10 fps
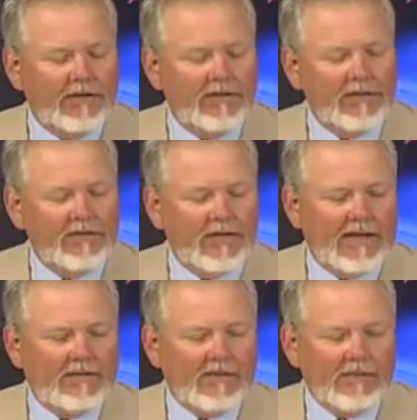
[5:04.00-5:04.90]
the news the
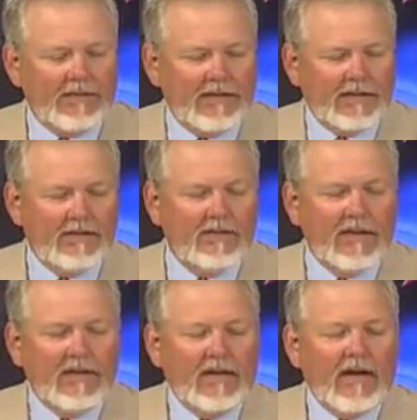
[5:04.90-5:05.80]
last couple of days.
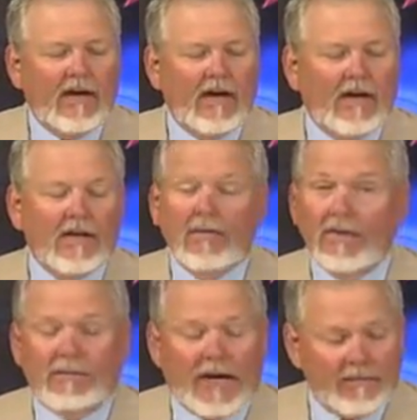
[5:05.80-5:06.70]

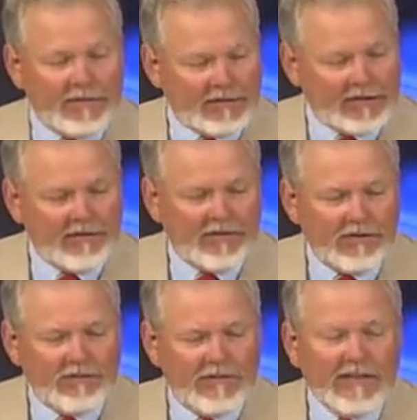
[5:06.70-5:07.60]
Governor Bobby
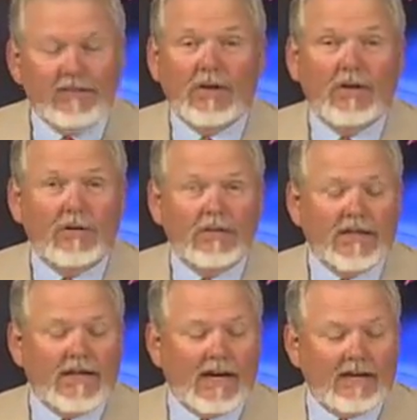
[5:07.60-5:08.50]
Jindal vetoed the
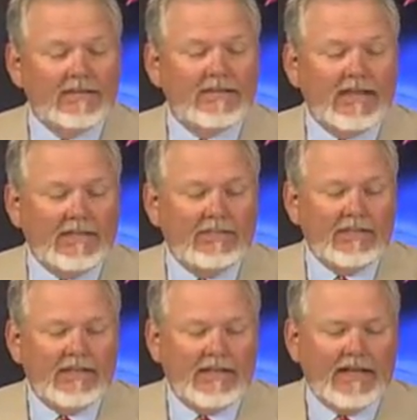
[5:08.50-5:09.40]

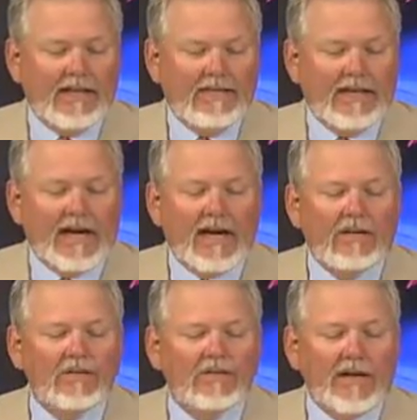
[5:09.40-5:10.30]
concept, and the
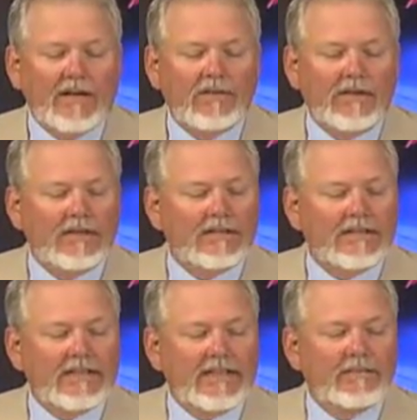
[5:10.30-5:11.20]
House failed in its
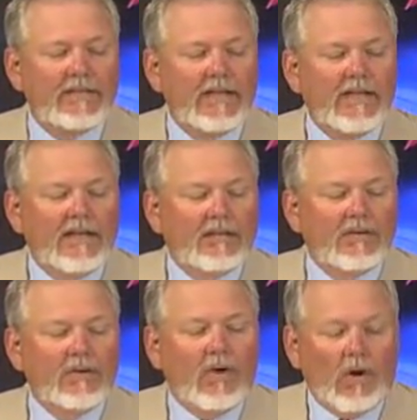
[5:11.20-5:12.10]
attempt
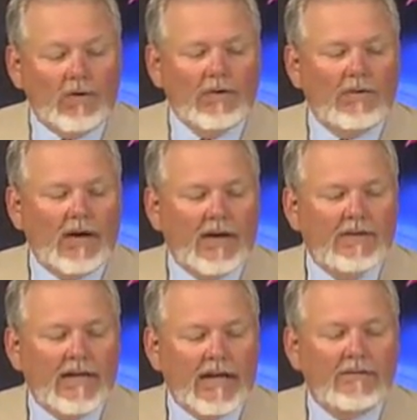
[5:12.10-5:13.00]
to override
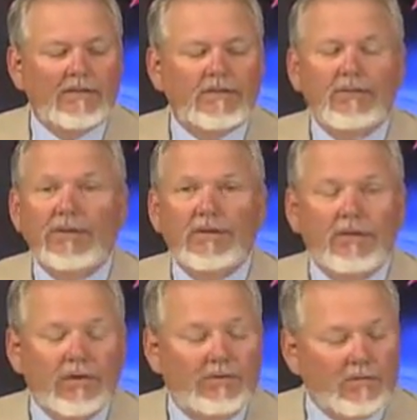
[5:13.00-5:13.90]
the effort to
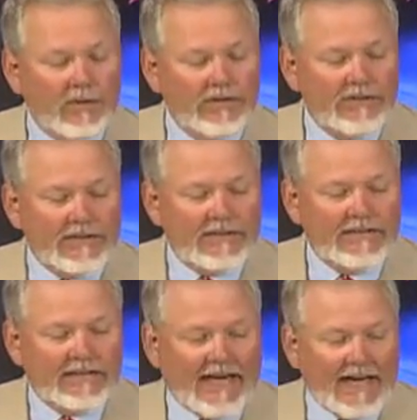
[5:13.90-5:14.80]
renew a
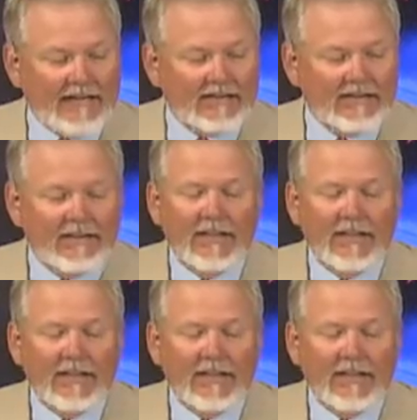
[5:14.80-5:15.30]
4-cent tax.